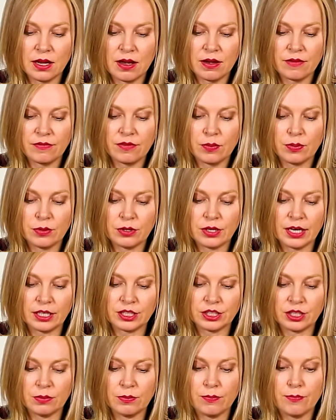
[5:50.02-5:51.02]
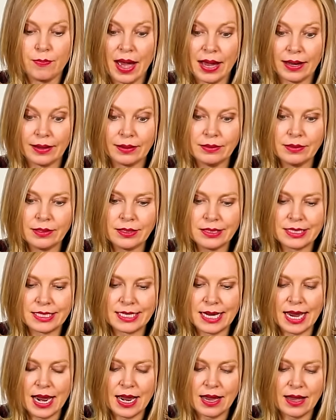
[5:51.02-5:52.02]
uh, for production back in the
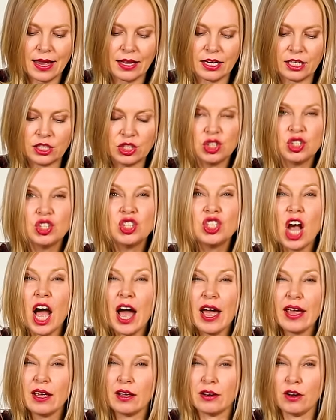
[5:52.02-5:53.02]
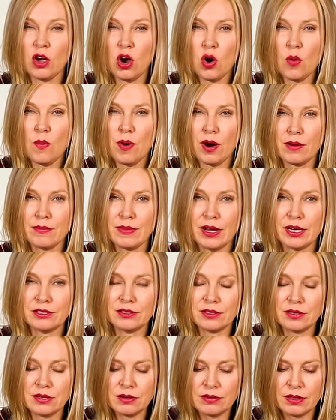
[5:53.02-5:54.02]
day, I had a giant Hobart
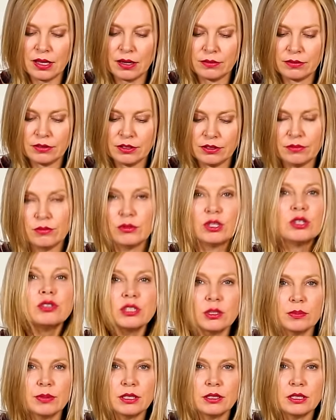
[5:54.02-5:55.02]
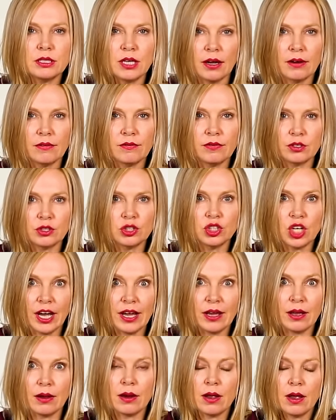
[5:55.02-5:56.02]
mixer that used to be done for
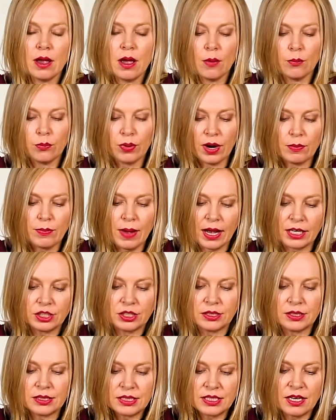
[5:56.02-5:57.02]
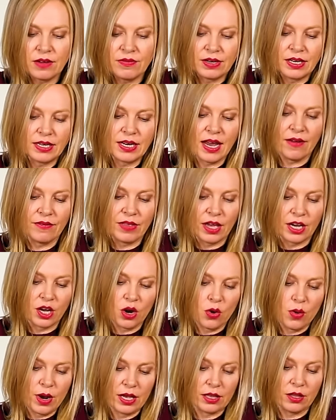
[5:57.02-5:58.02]
giant bread batches and stuff, and I'd have that
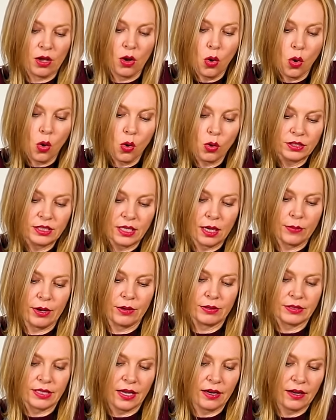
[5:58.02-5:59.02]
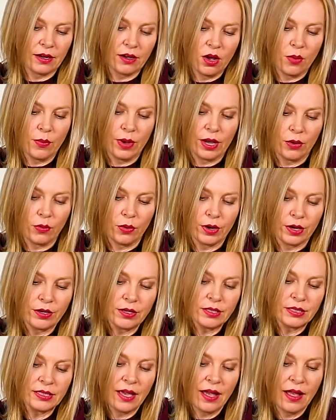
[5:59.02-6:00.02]
going the whole time I was adding all my
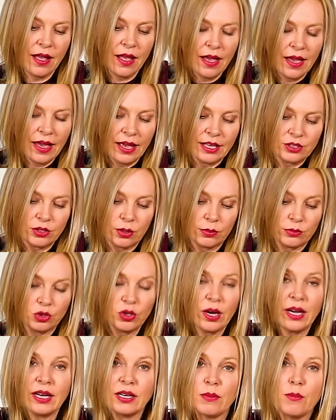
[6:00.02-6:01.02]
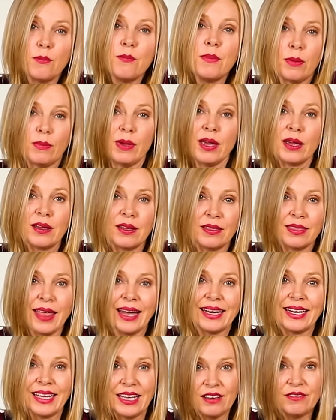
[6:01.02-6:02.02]
oils. And so I'm trying to mimic
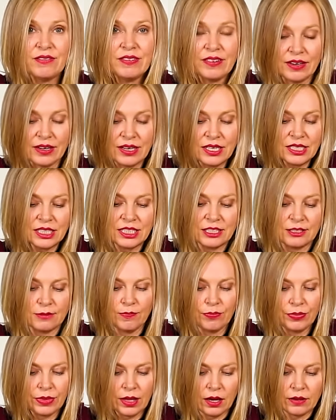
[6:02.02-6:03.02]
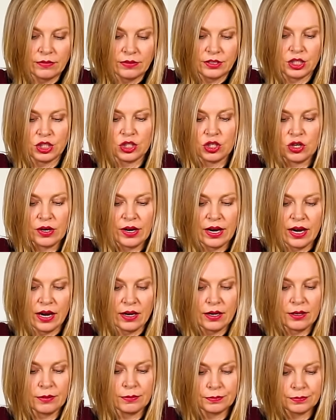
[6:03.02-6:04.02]
that evenness of
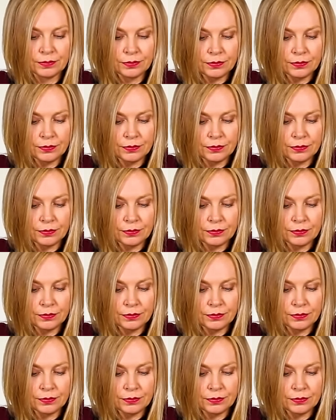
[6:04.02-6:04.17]
stirring.